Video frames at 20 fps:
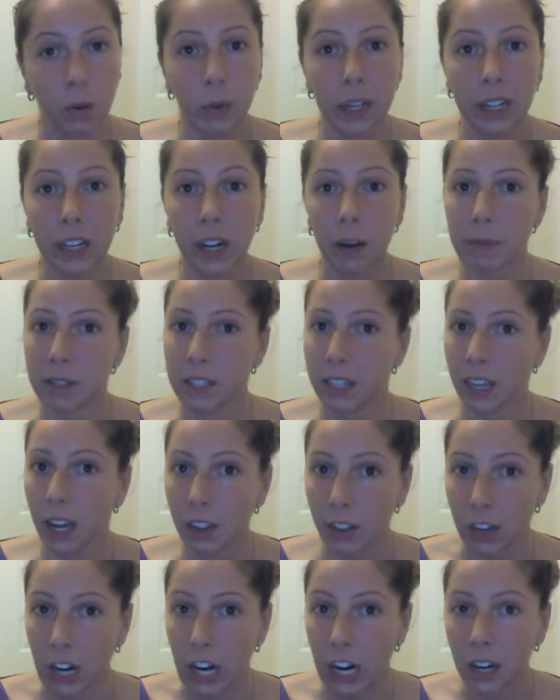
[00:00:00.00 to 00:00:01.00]
We come
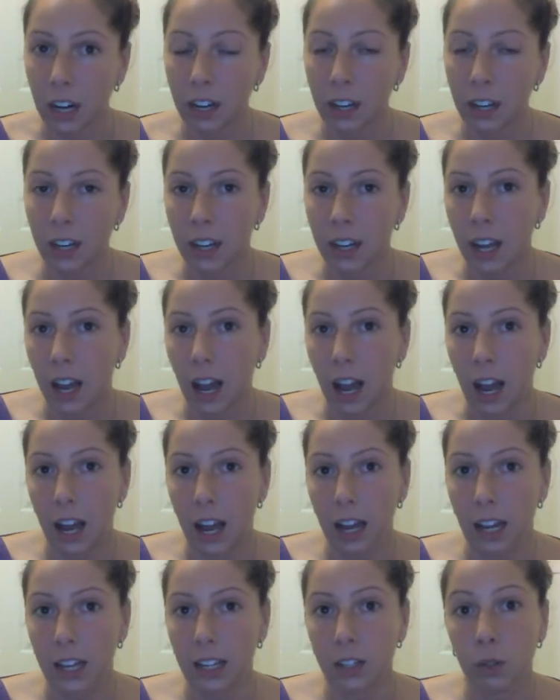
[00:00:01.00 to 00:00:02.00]
together,
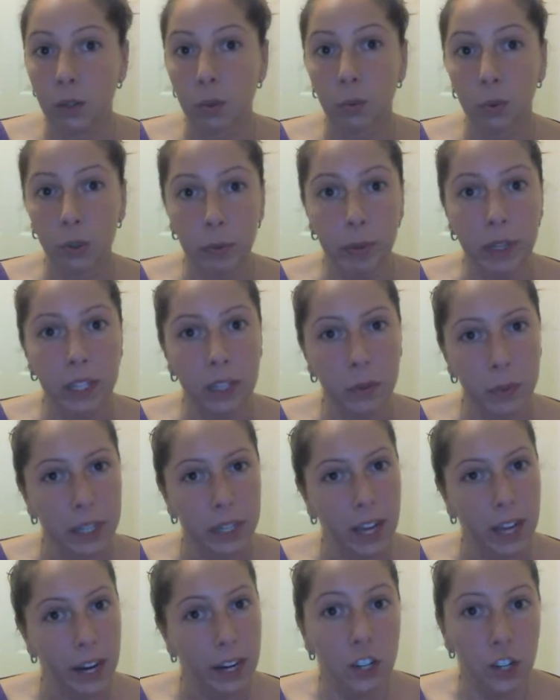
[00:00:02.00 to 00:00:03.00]
and the rubies
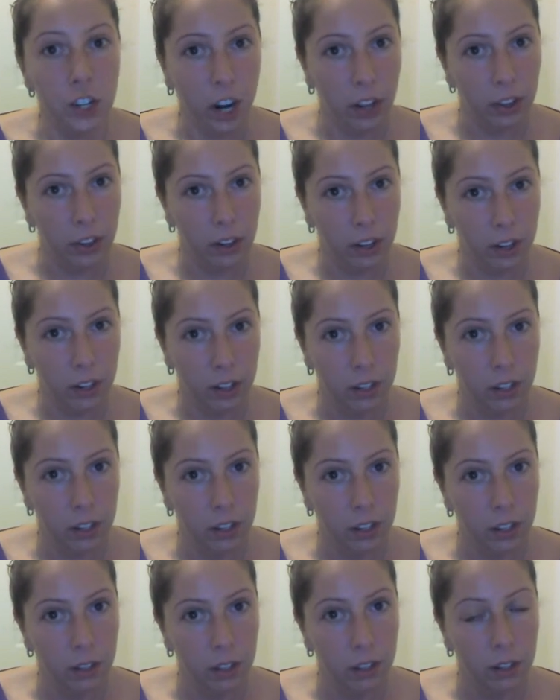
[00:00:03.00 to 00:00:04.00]
we get each other,
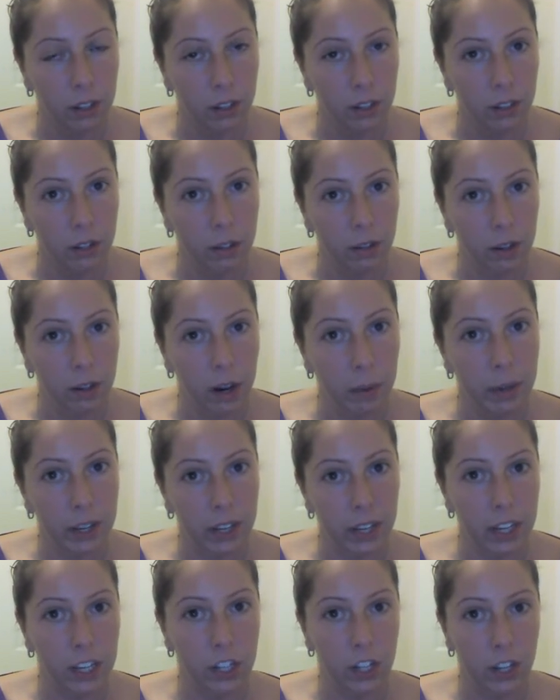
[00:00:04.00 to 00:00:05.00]
right? We
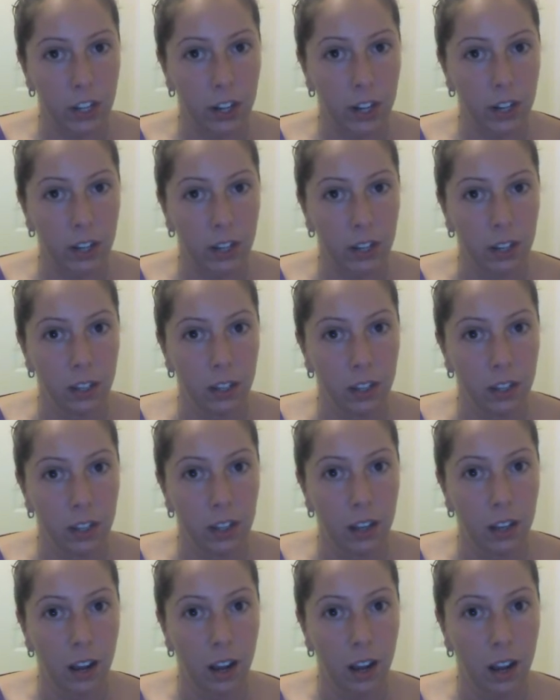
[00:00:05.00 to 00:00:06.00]
get each other.
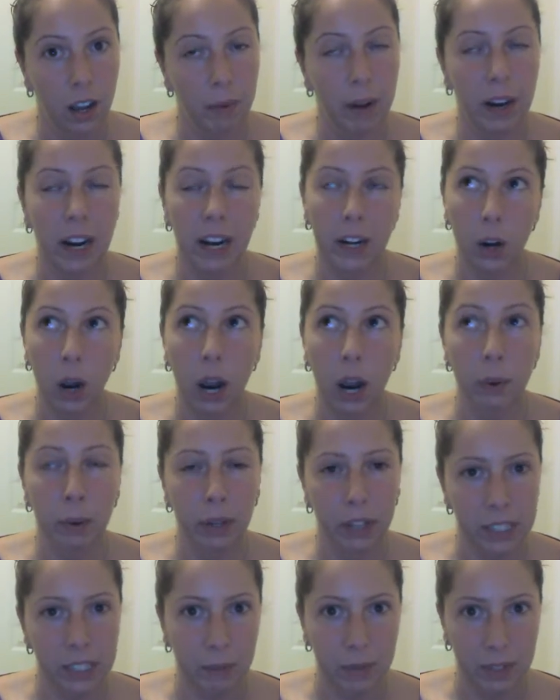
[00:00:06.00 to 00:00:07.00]
And I know I
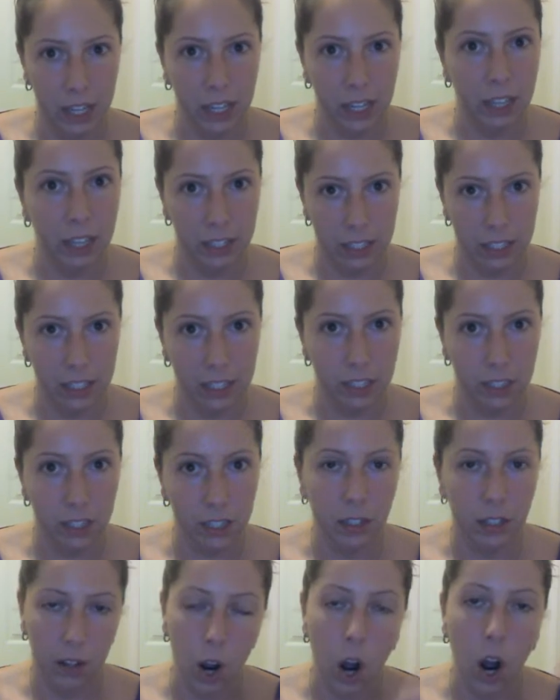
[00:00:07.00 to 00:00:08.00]
realize I'm saying that this is
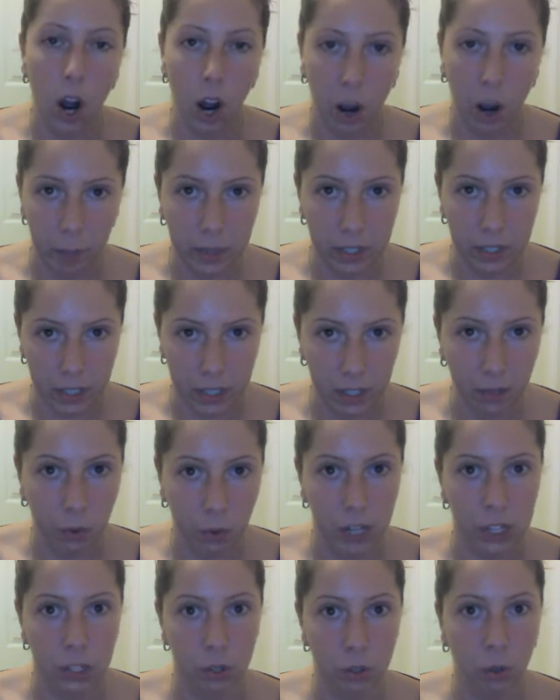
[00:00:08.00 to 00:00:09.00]
opposite of
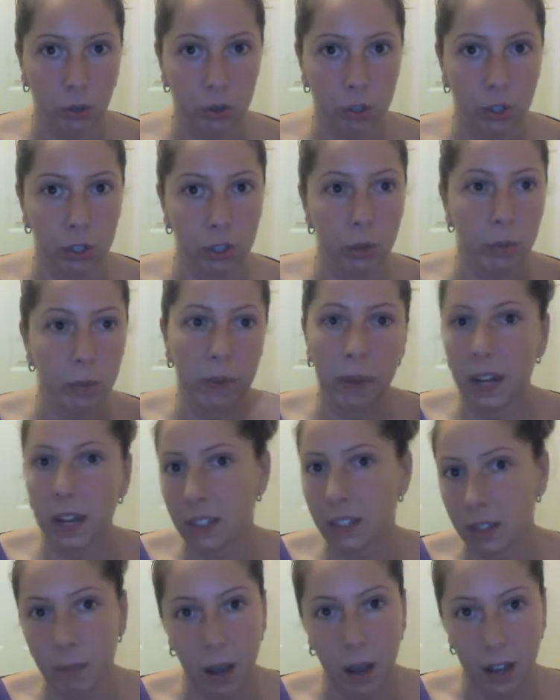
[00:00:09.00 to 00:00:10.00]
what I just told you to do, but
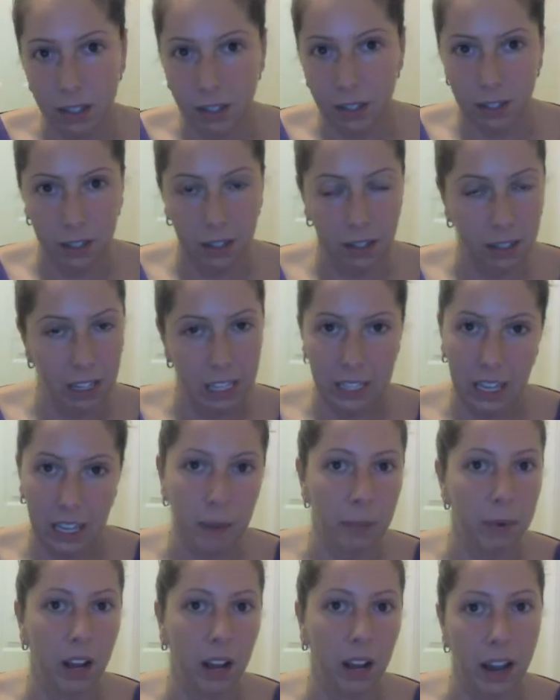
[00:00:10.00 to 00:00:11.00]
that's the best
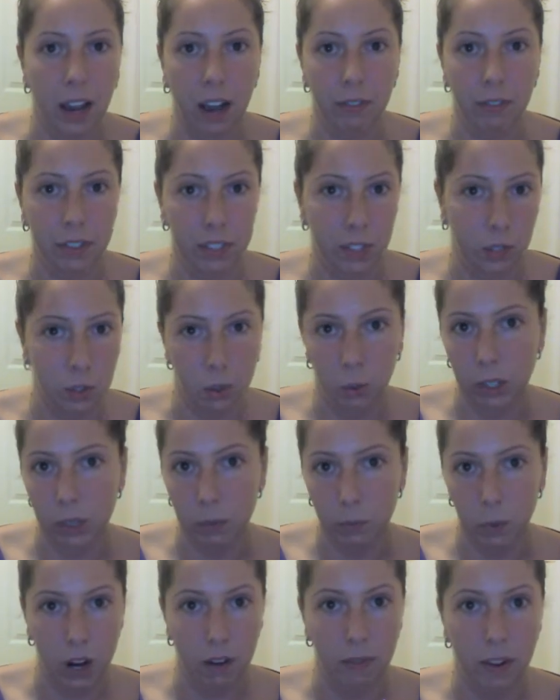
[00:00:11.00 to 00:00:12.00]
example I have because it's only
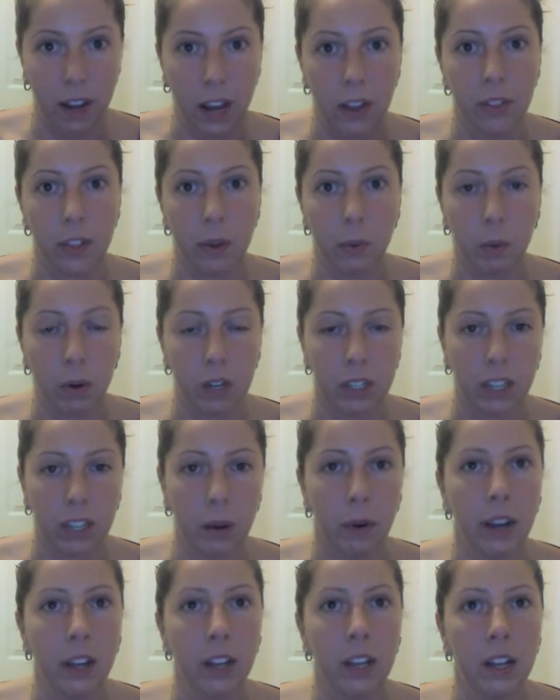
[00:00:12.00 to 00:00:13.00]
one I've had that works
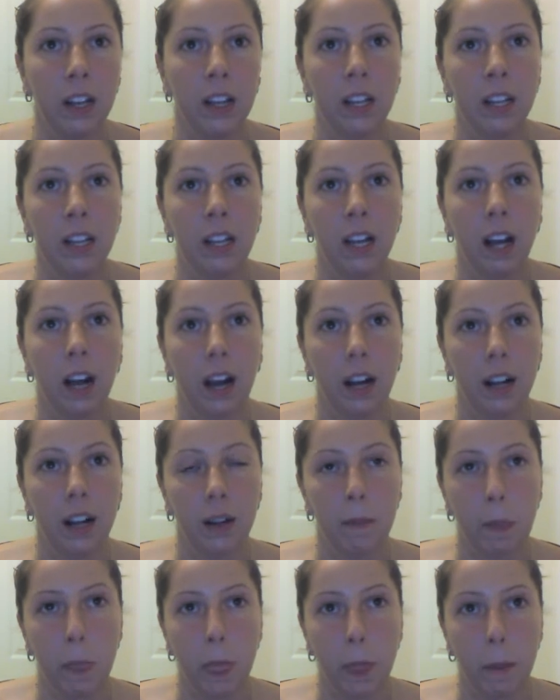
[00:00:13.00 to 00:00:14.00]
that way.
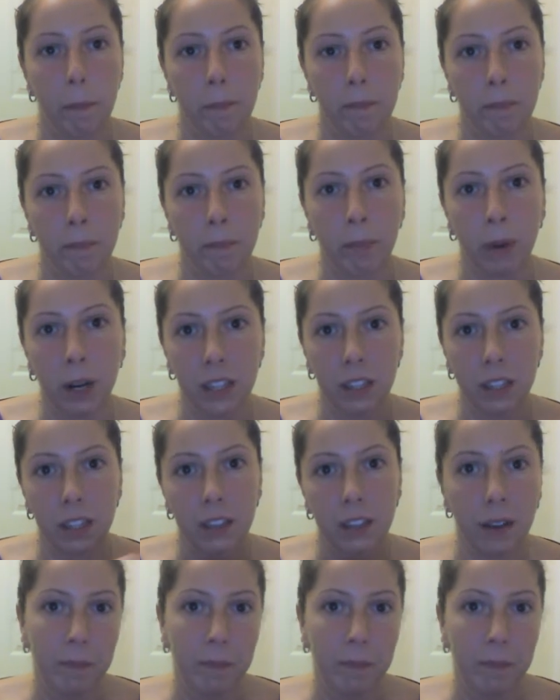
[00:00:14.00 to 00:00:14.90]
Uh, but